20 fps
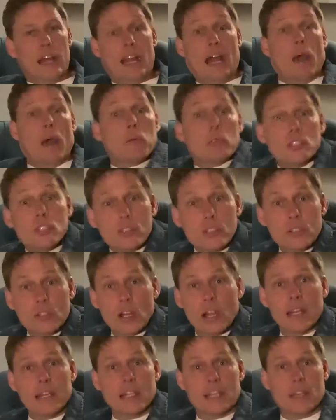I was
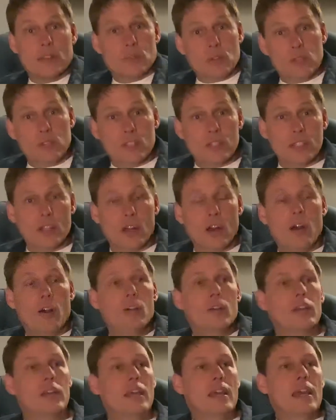trying to get through the
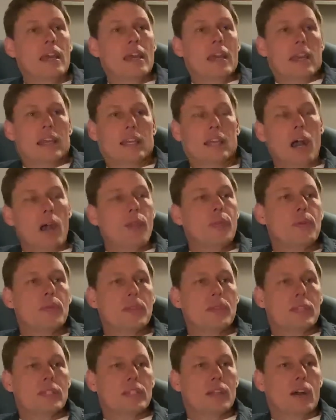song, got through
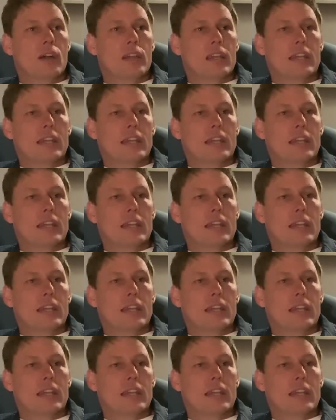the song,